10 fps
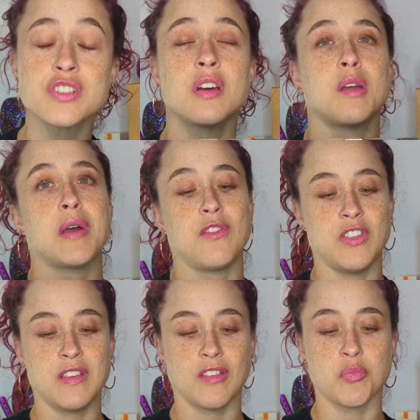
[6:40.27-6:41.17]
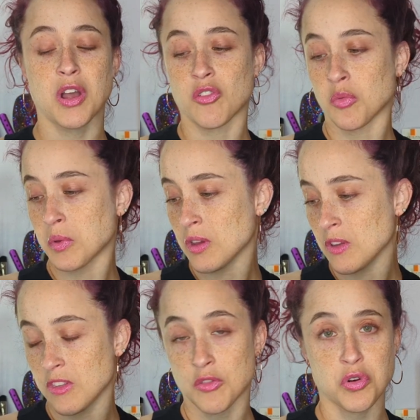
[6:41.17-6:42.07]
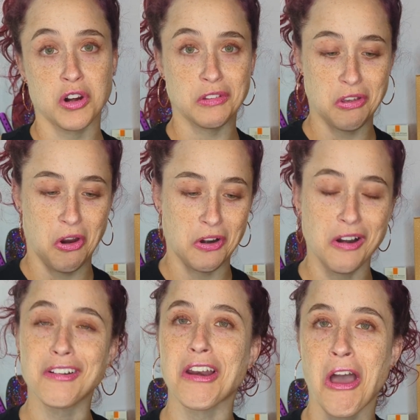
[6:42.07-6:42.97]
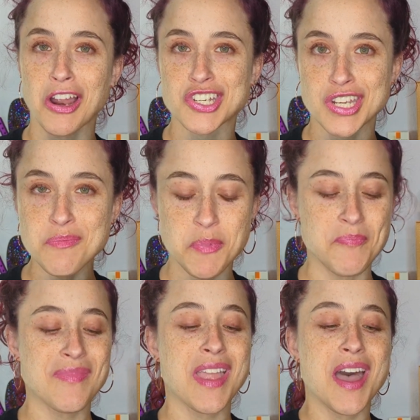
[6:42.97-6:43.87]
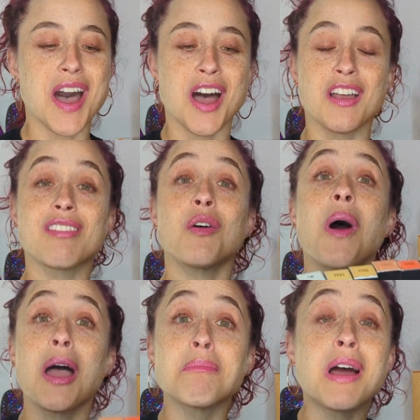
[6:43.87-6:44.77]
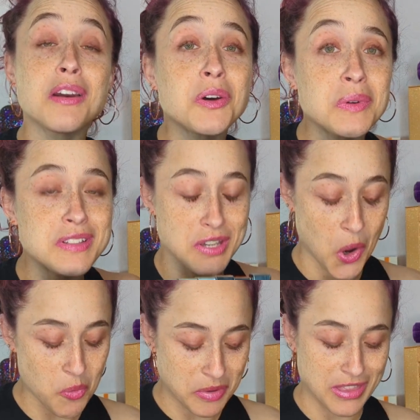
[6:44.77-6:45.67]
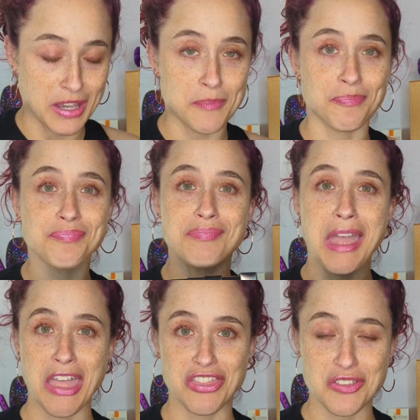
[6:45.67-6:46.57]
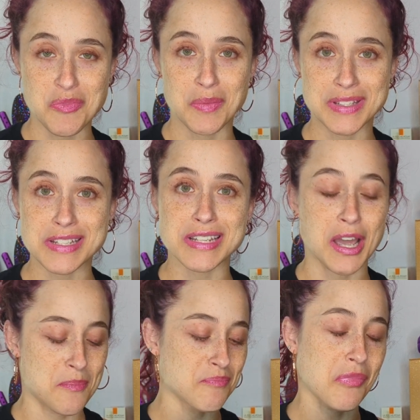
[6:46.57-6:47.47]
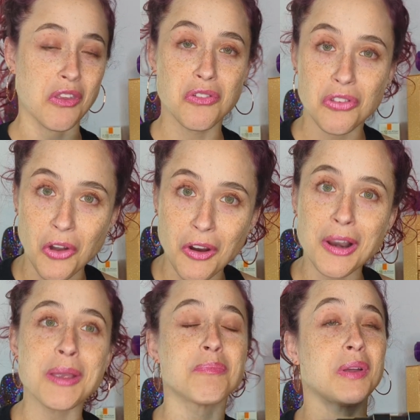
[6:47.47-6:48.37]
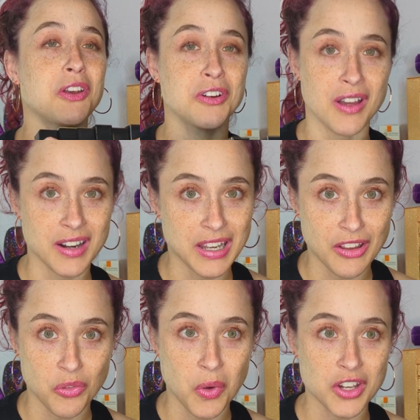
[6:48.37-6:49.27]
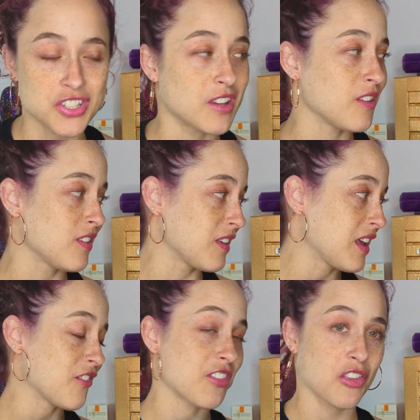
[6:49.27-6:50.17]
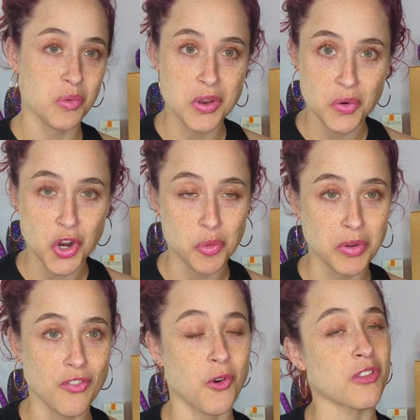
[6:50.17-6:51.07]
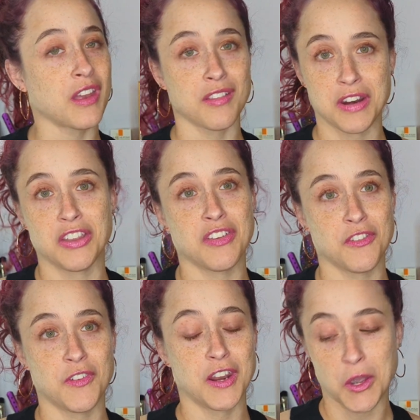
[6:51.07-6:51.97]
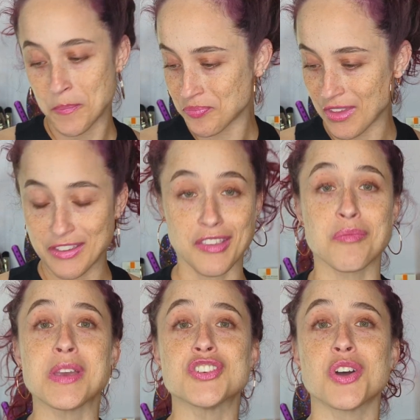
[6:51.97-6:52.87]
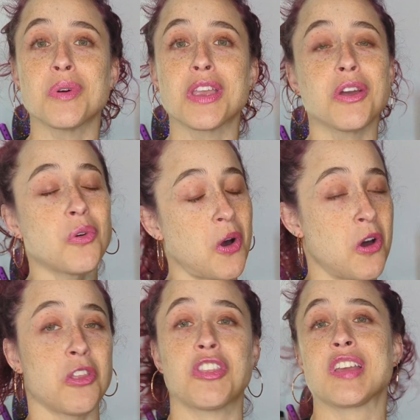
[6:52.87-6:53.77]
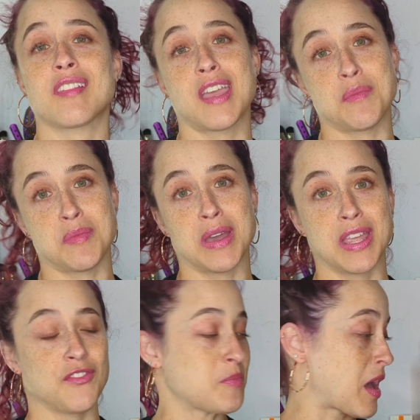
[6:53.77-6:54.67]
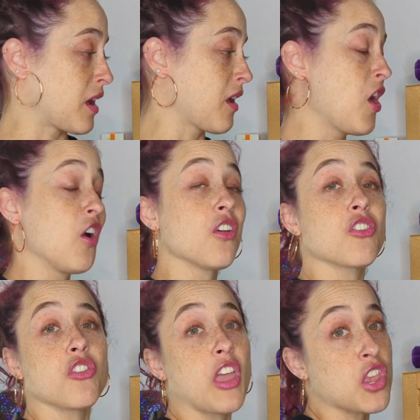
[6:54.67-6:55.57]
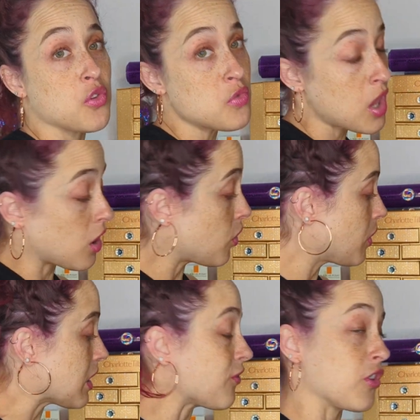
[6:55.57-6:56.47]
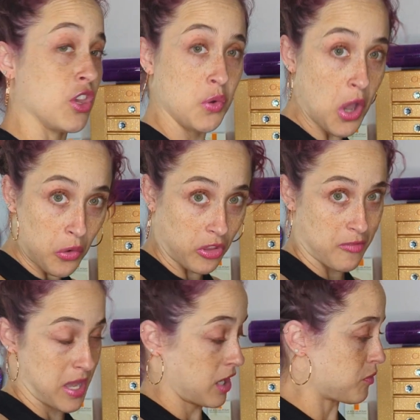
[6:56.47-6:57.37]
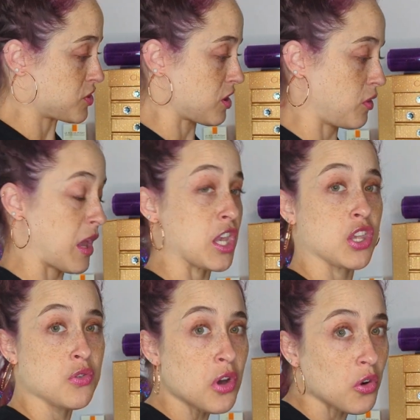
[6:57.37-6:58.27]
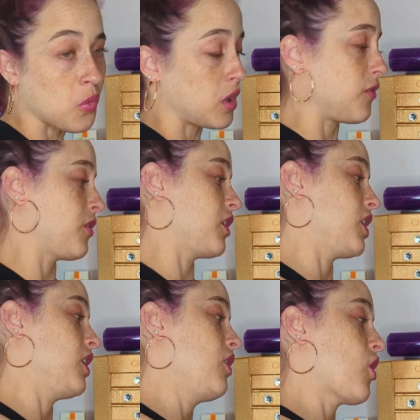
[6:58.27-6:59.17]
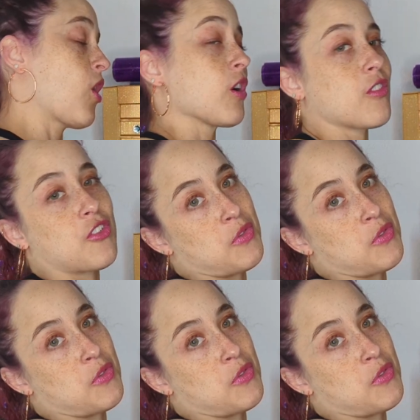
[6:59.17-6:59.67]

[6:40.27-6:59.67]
time out of these as possible because these products are not cheap. So I'm not going to open them at this moment in time. Sorry, but you're not getting swatches. If that's what you were hoping for, that is not this video. This is me showing you all the things that came in my gift bag so that you know if you go to the makeup show and you go to one of the Artists